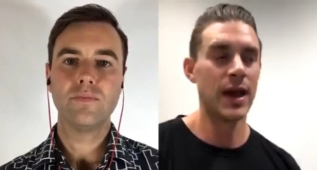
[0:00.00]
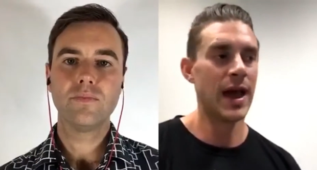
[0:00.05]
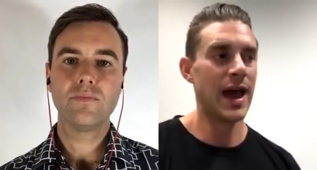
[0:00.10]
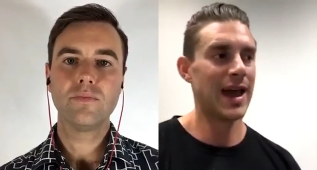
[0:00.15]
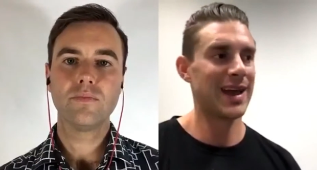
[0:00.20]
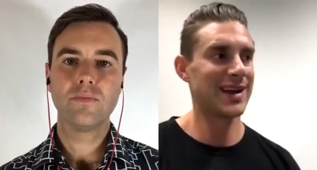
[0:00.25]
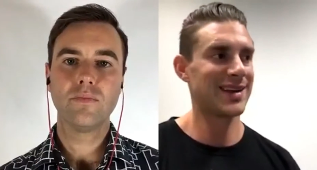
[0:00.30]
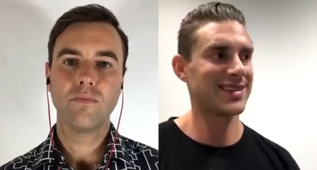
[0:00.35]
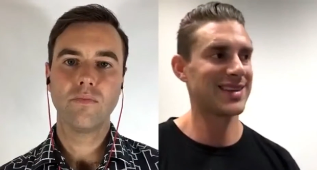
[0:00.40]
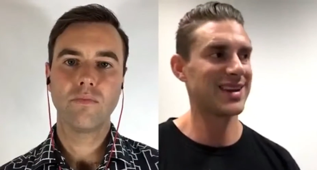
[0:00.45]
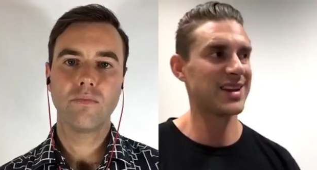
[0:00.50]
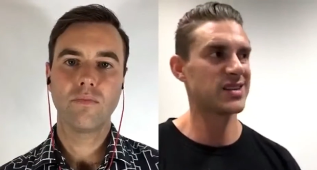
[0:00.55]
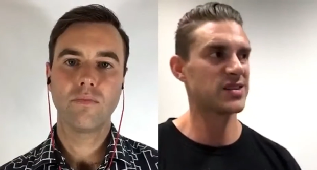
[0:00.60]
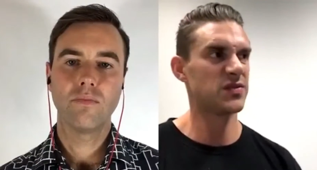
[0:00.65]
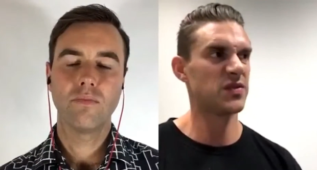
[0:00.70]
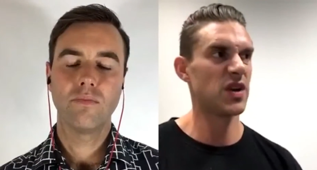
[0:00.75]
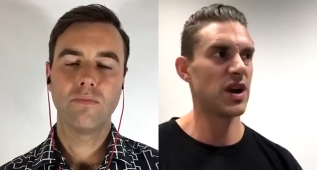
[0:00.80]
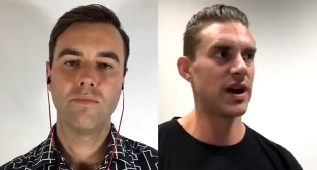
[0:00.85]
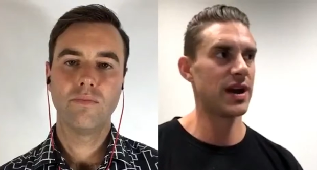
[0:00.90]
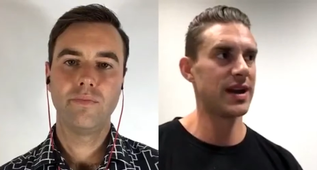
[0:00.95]
Speaker 1: And I think it's
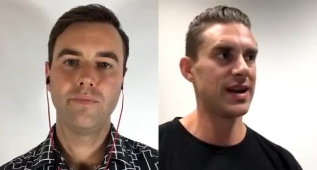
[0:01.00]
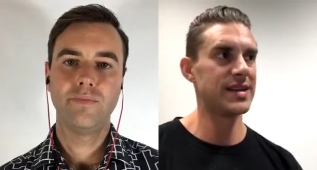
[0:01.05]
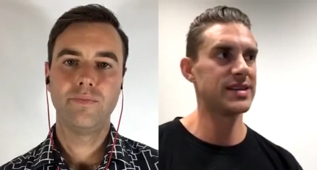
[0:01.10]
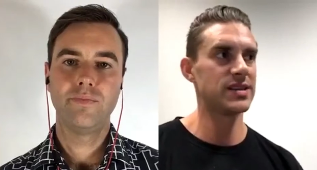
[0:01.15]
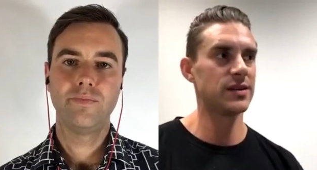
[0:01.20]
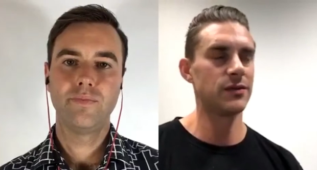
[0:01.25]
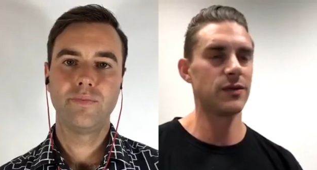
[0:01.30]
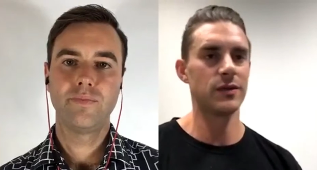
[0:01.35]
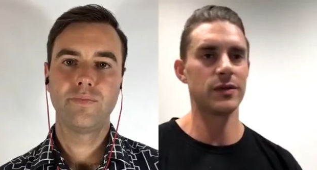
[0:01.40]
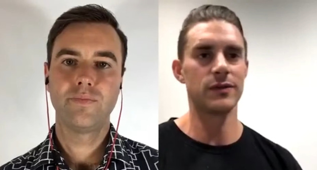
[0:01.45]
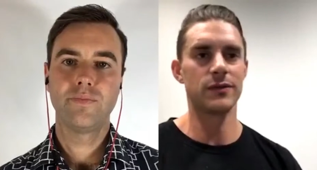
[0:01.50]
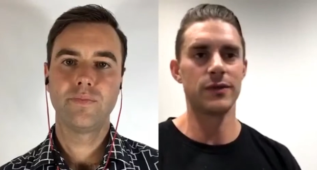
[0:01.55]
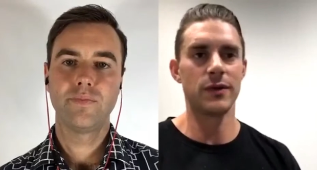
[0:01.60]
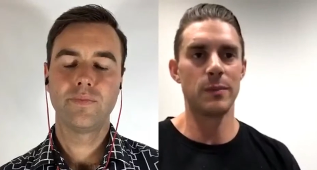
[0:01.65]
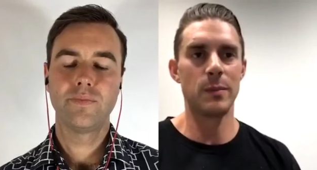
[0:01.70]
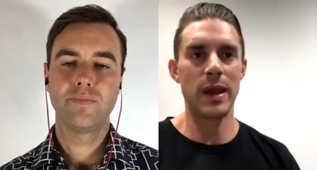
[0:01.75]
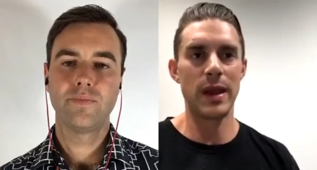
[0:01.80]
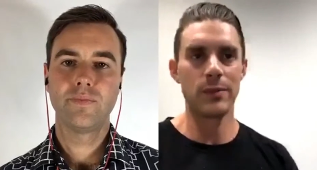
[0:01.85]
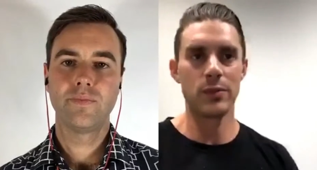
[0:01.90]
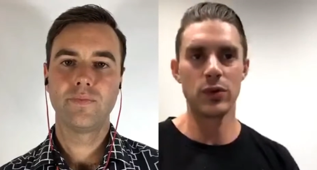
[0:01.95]
very easy for
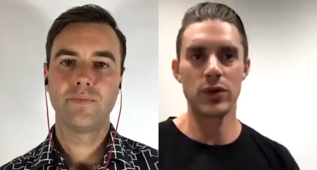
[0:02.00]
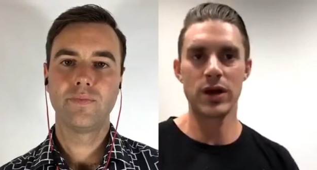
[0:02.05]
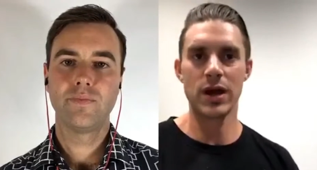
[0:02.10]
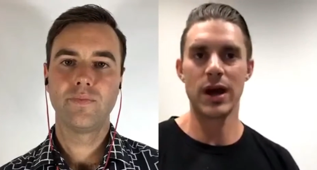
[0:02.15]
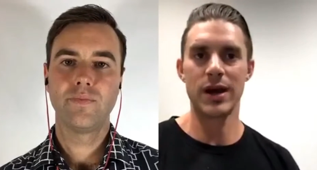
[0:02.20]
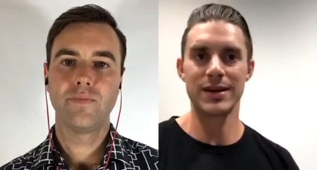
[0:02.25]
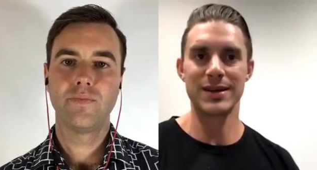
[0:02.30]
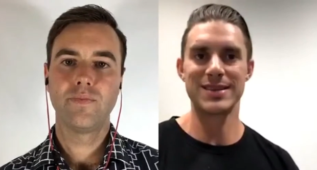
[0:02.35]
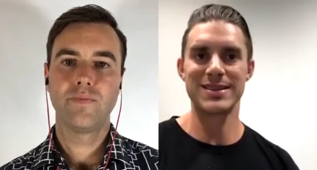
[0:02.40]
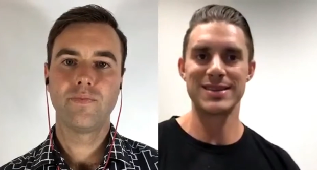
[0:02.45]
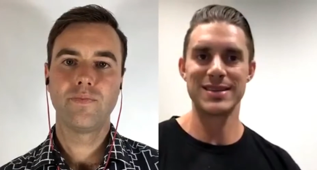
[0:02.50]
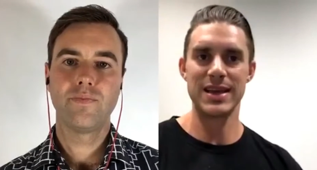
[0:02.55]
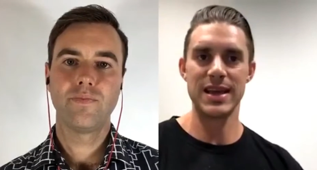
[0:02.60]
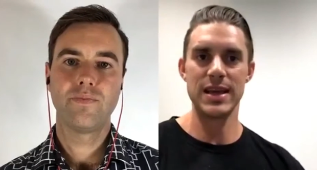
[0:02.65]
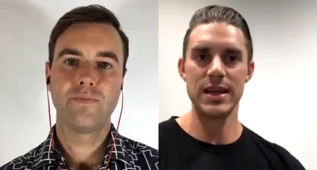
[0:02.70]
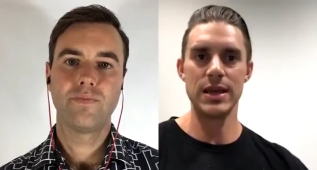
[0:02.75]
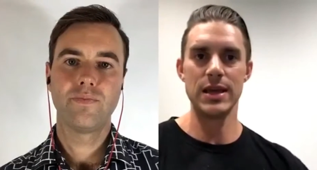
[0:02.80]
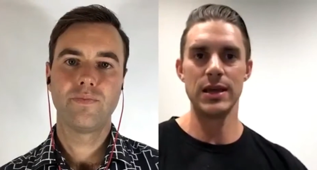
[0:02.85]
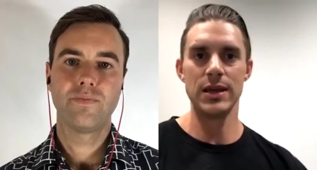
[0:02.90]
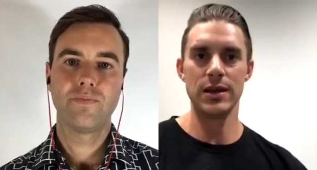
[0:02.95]
people to kind of
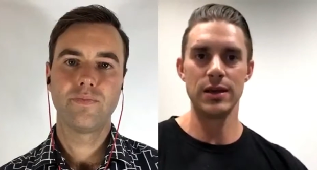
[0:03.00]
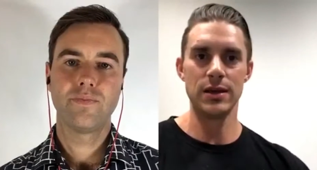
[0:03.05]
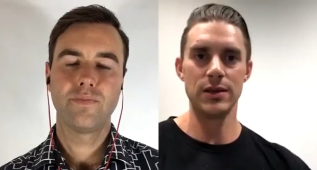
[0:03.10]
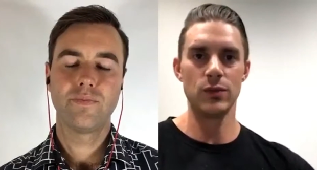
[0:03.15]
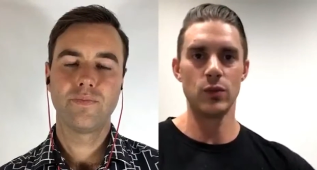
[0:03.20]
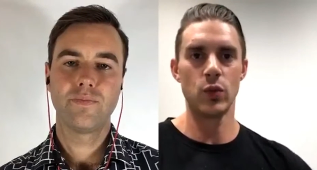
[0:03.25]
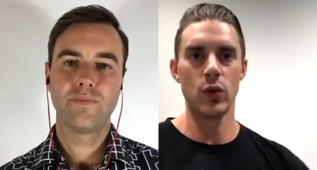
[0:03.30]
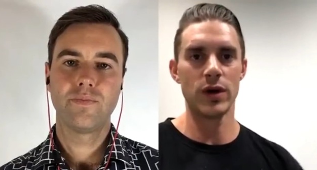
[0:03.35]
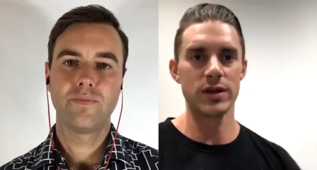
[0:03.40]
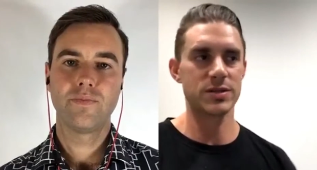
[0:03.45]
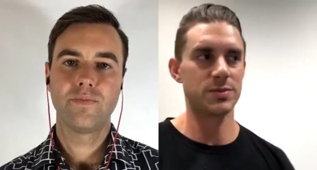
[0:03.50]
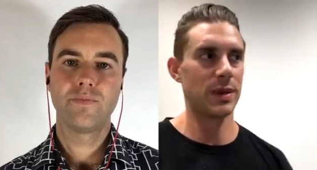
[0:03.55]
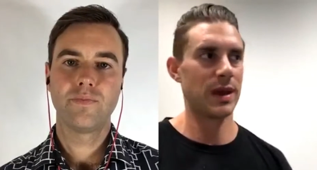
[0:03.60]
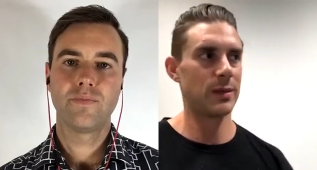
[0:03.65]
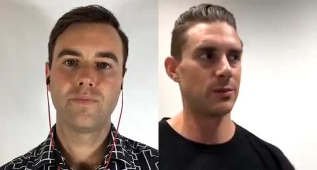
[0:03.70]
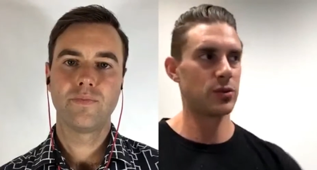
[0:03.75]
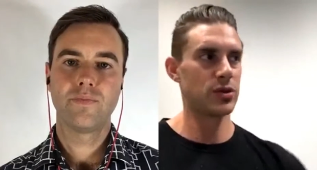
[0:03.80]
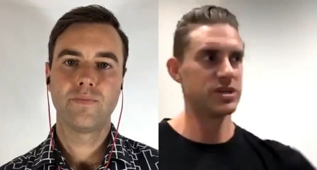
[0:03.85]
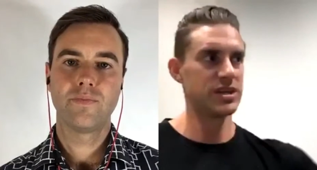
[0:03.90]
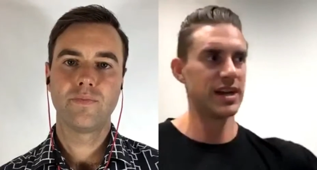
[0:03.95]
see what's being
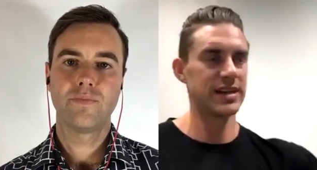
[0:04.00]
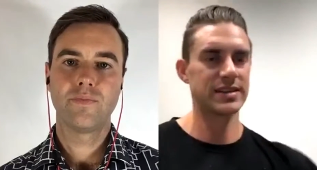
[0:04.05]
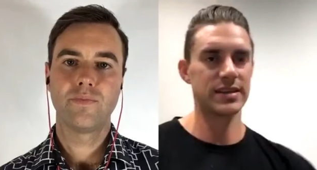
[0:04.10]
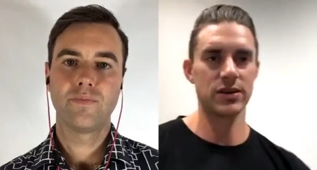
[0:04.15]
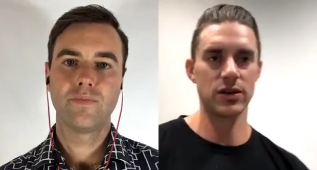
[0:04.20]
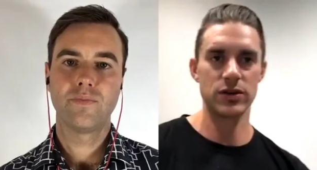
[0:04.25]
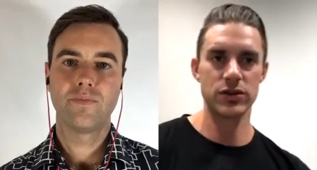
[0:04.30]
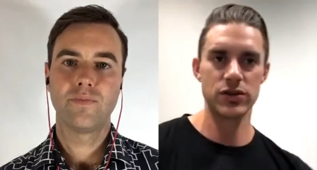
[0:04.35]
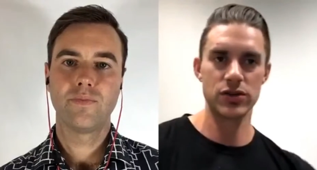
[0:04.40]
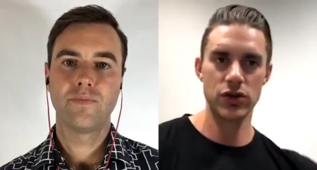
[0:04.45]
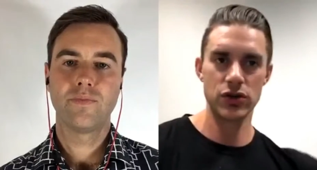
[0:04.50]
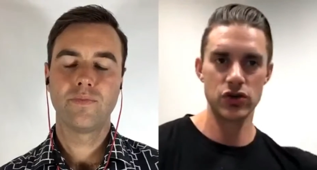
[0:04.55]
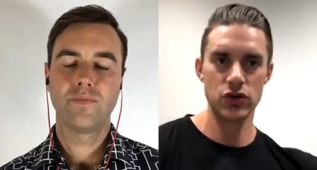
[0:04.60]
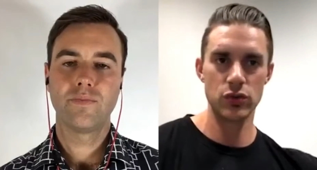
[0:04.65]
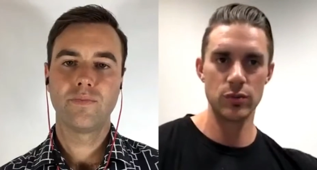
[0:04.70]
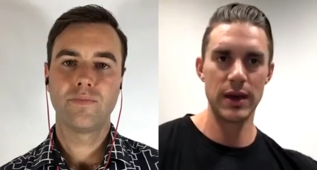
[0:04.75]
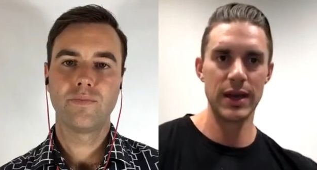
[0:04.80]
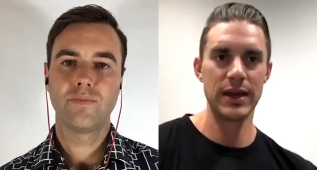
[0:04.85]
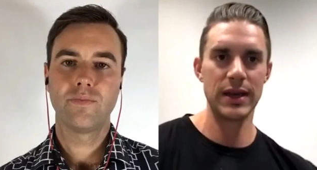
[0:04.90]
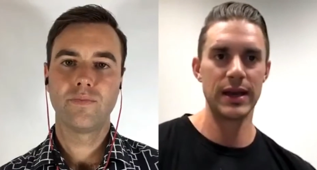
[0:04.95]
projected on social
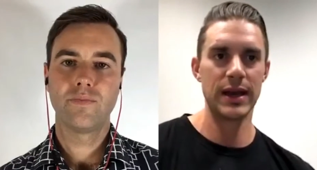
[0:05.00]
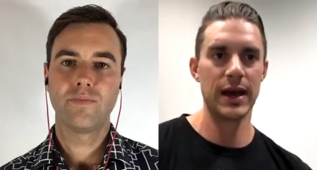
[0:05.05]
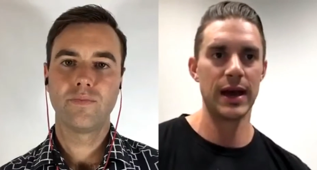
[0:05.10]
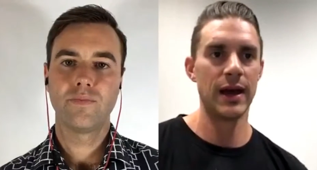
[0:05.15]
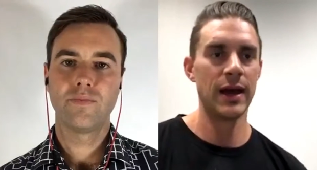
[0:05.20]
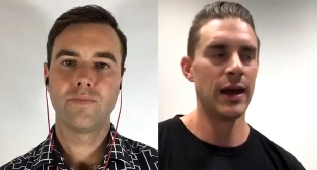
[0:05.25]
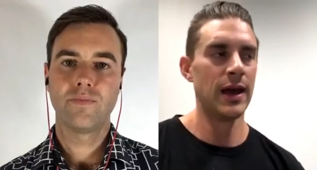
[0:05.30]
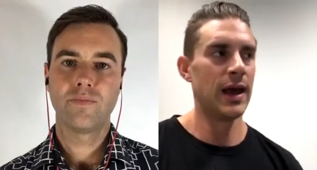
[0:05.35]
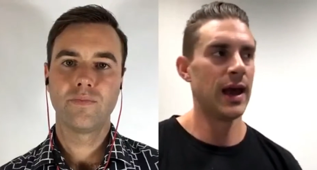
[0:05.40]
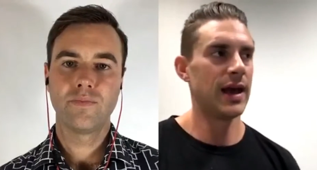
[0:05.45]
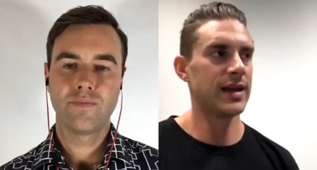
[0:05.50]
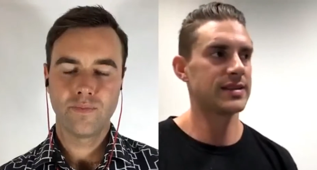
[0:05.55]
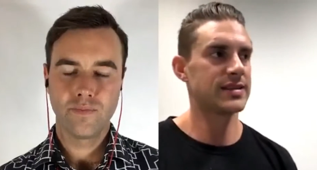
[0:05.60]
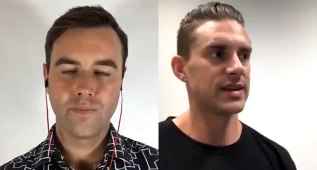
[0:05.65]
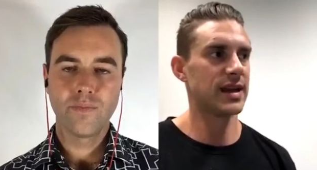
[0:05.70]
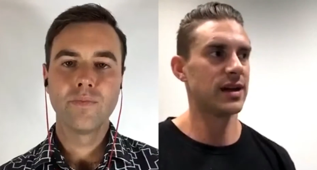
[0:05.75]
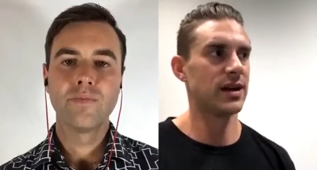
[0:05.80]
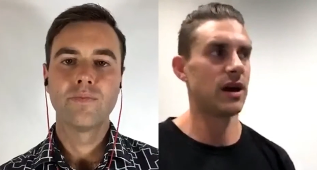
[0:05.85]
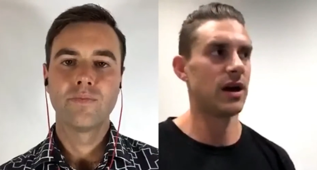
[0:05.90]
media and say,